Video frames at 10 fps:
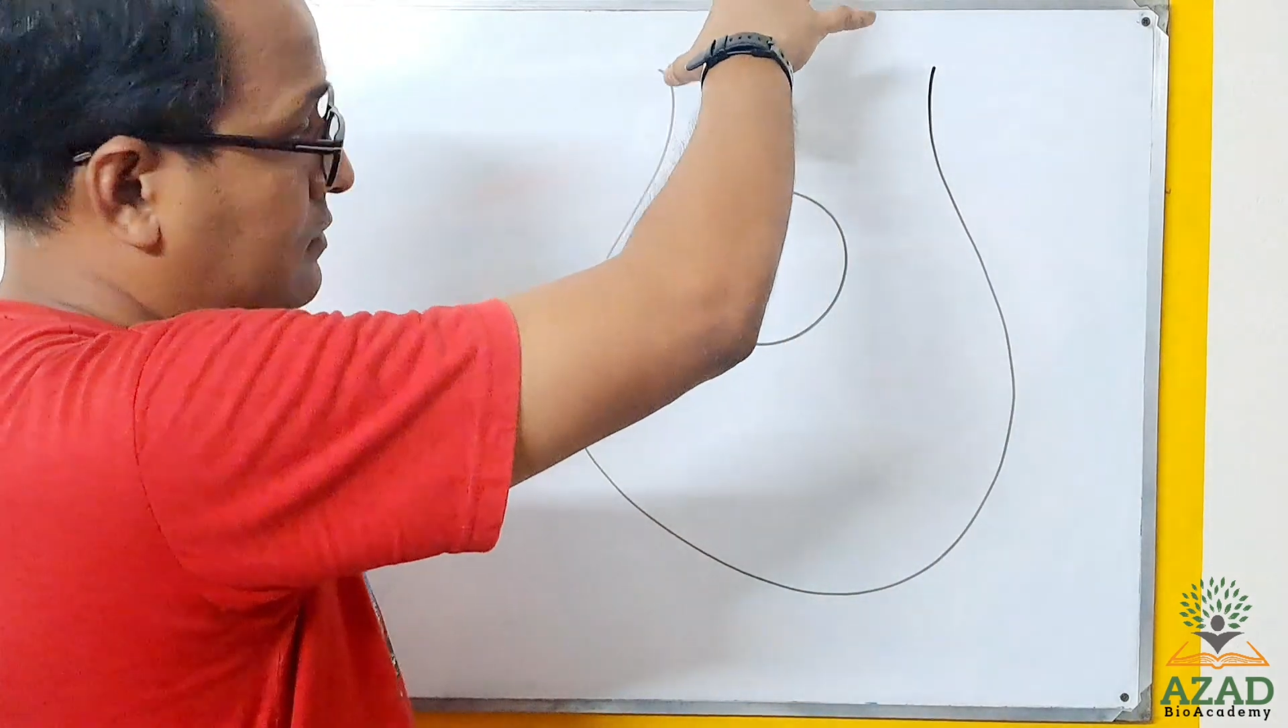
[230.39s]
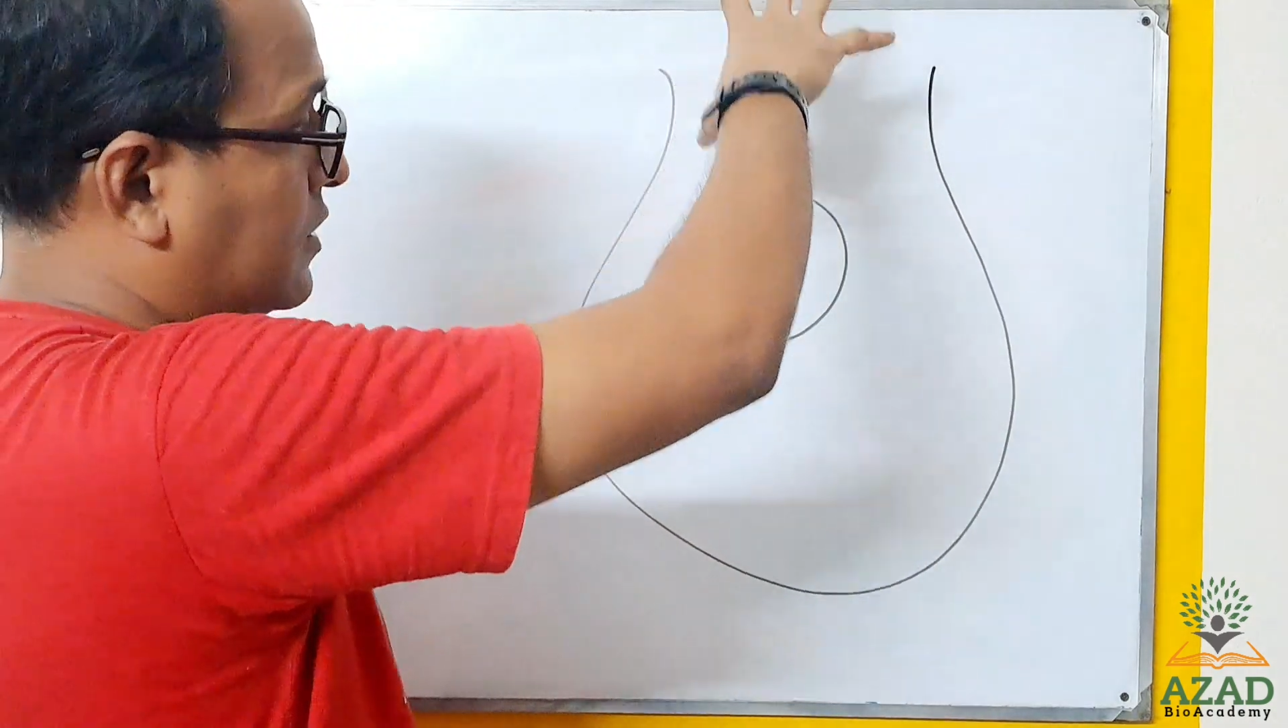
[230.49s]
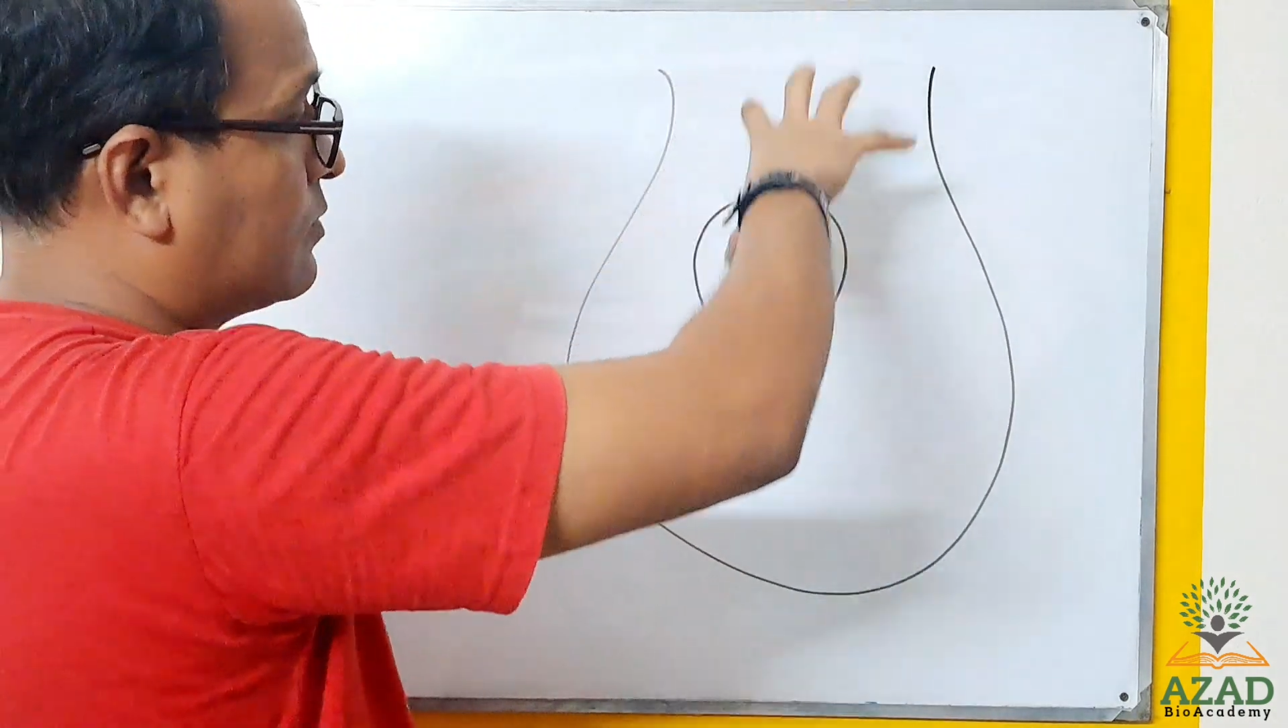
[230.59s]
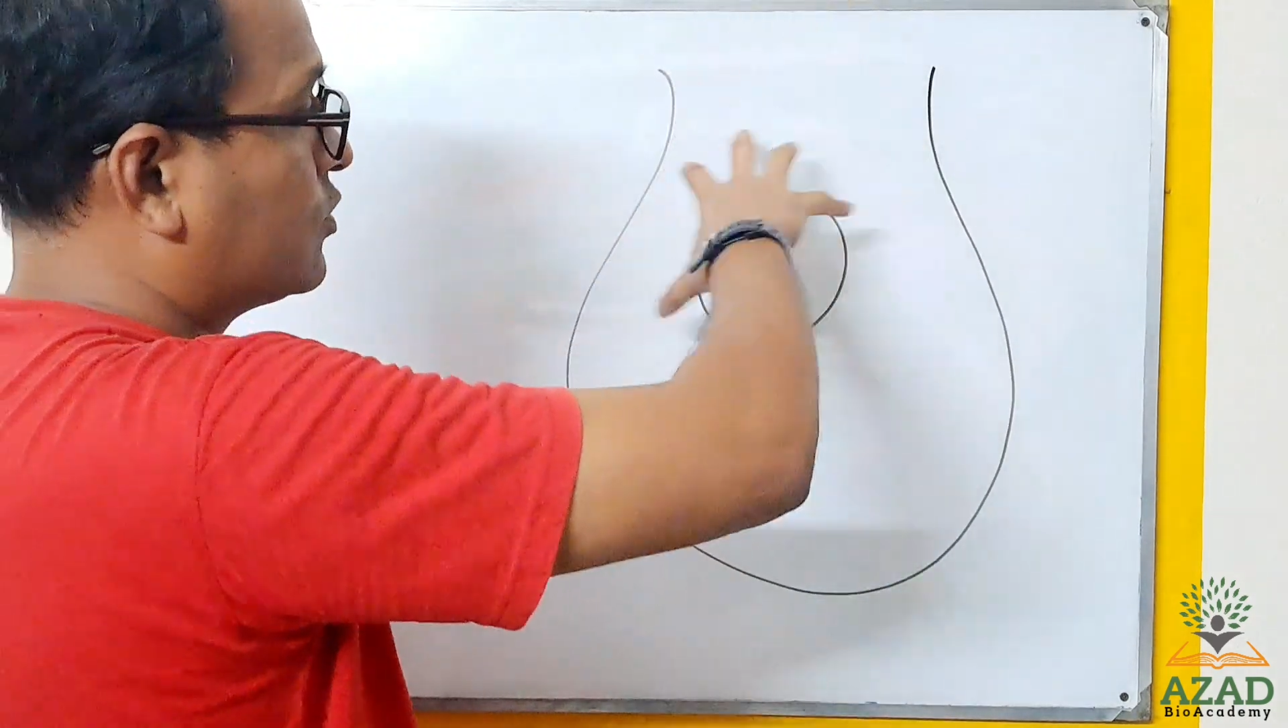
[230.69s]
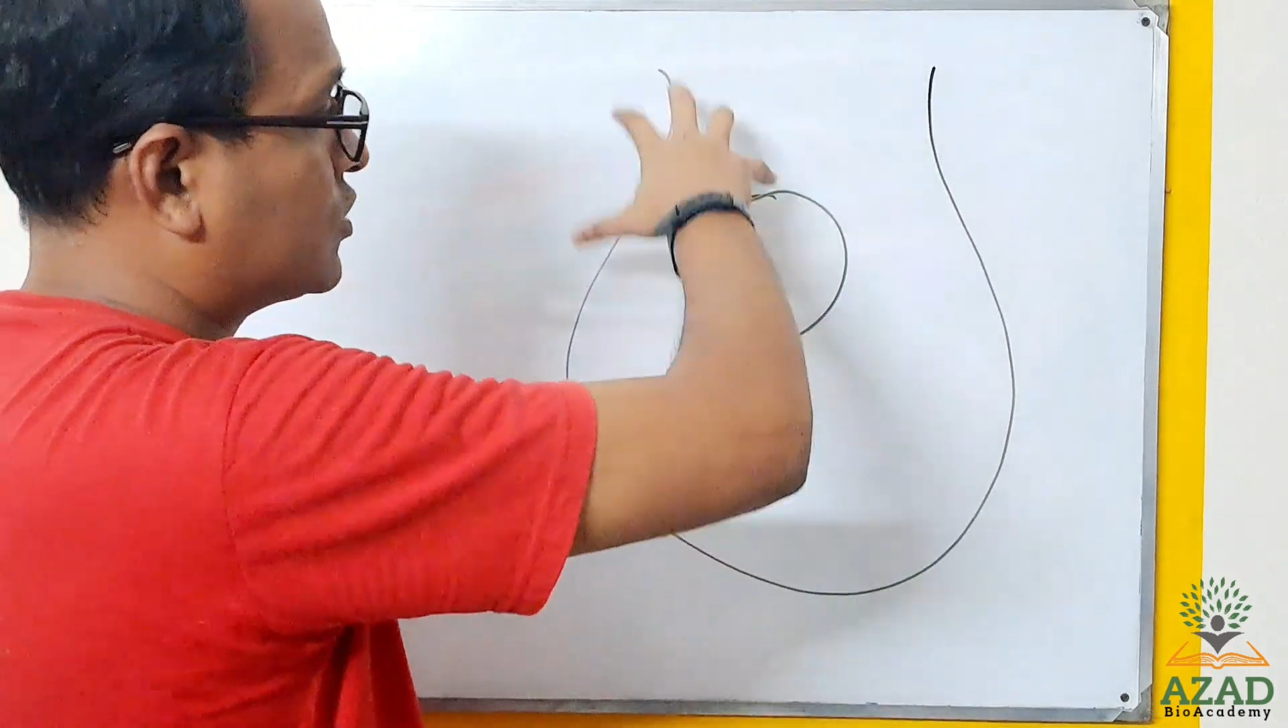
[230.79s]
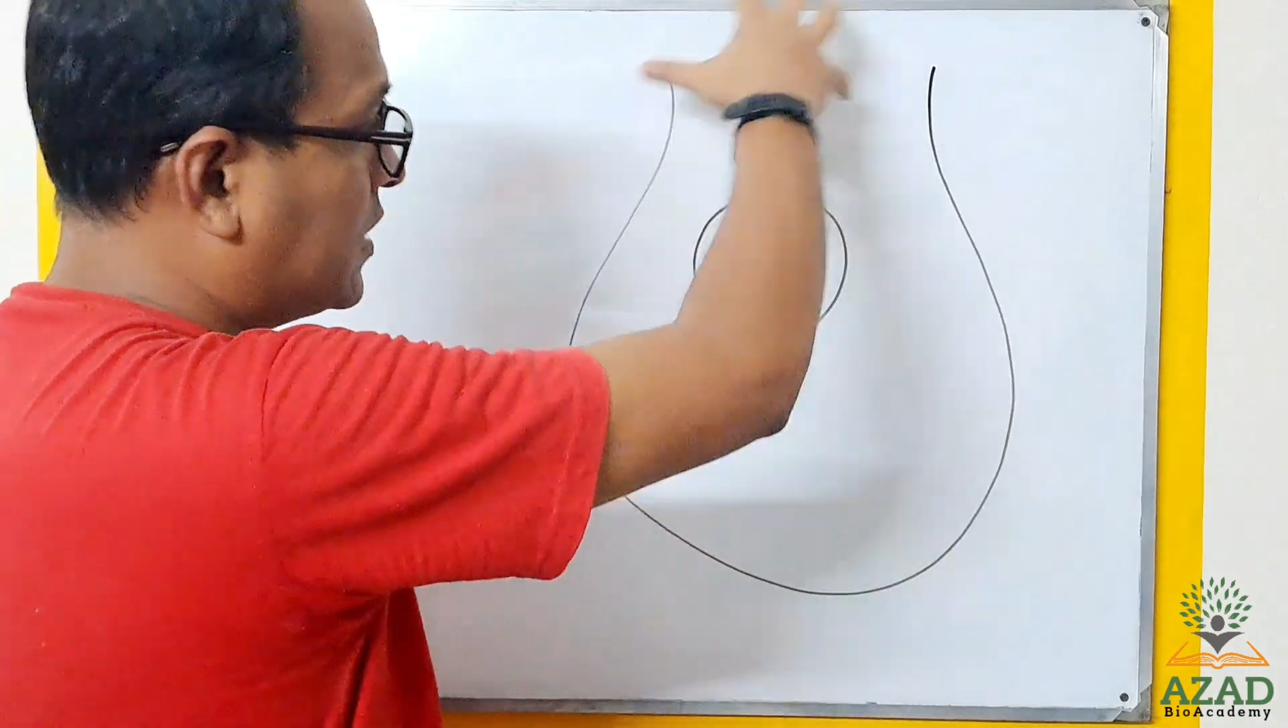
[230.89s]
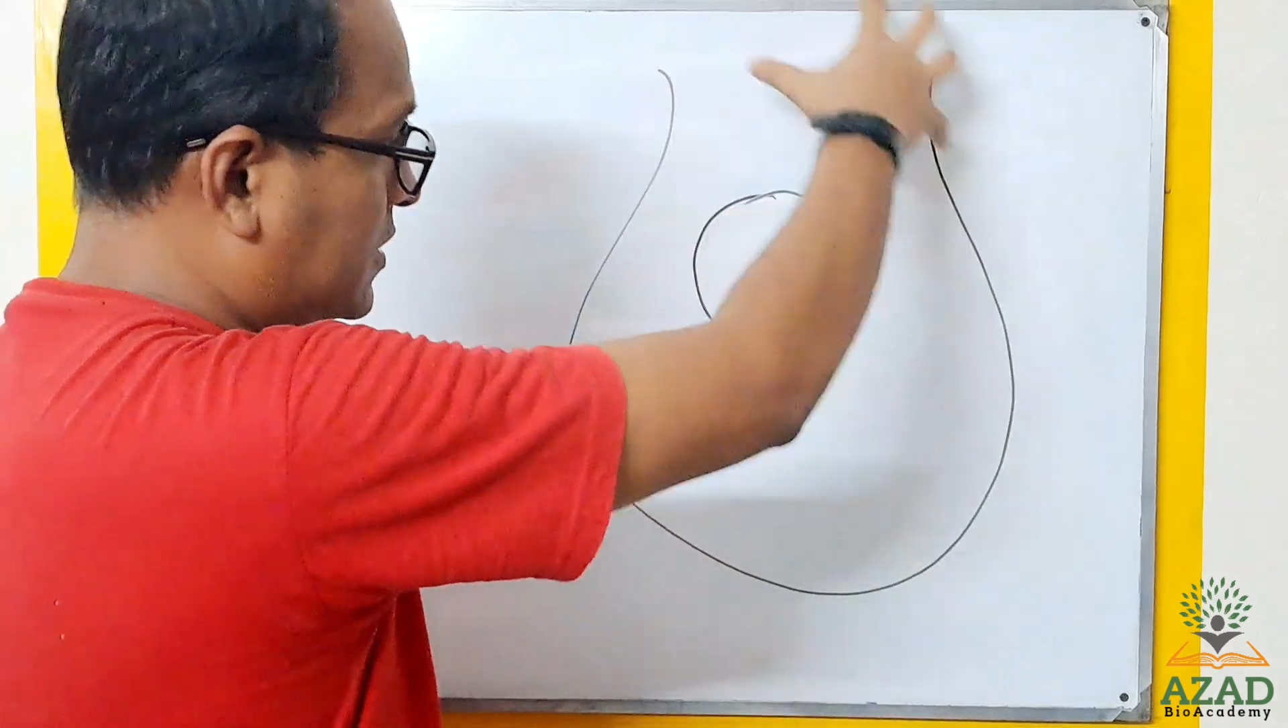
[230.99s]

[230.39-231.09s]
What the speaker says: but mostly